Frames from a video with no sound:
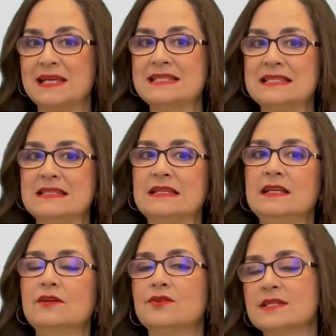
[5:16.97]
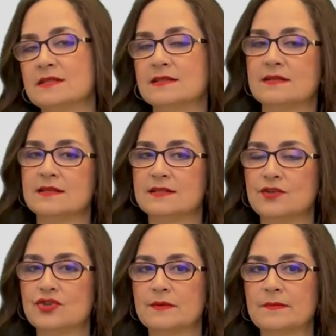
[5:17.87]
plasticity or
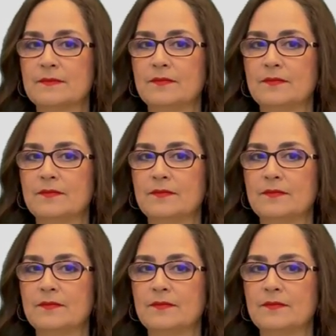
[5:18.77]
sensitization.